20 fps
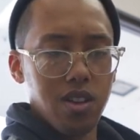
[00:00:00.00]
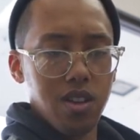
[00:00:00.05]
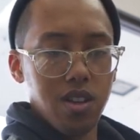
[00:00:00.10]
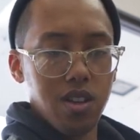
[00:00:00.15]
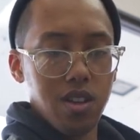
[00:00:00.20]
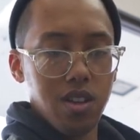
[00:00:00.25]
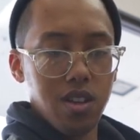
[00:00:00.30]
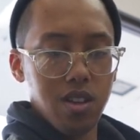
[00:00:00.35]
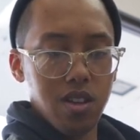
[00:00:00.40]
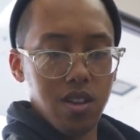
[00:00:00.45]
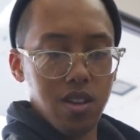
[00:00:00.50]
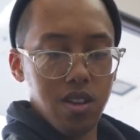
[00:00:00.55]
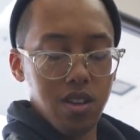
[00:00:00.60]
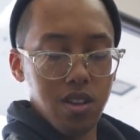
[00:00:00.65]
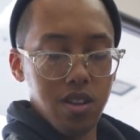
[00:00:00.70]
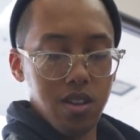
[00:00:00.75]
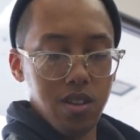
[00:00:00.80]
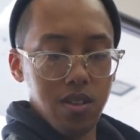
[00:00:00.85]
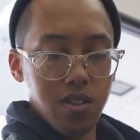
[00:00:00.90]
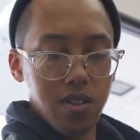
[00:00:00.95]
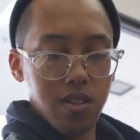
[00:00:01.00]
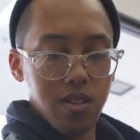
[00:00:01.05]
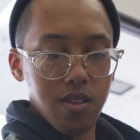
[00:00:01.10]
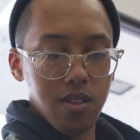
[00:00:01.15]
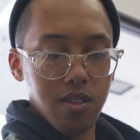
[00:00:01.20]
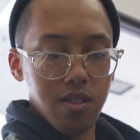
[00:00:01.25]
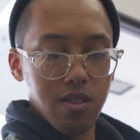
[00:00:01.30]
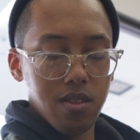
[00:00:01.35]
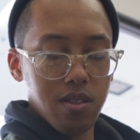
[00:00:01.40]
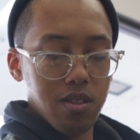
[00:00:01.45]

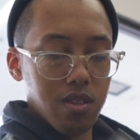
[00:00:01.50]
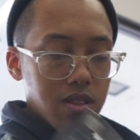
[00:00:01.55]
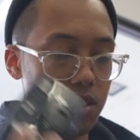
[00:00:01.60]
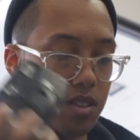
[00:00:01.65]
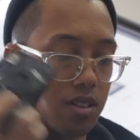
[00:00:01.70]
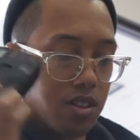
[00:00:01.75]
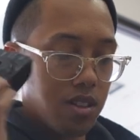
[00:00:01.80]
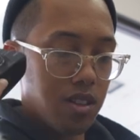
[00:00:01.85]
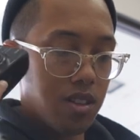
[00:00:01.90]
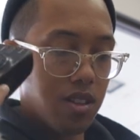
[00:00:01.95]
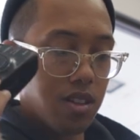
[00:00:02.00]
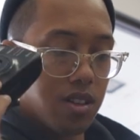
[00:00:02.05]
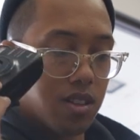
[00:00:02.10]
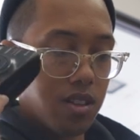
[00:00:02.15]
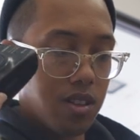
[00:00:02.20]
[no speech]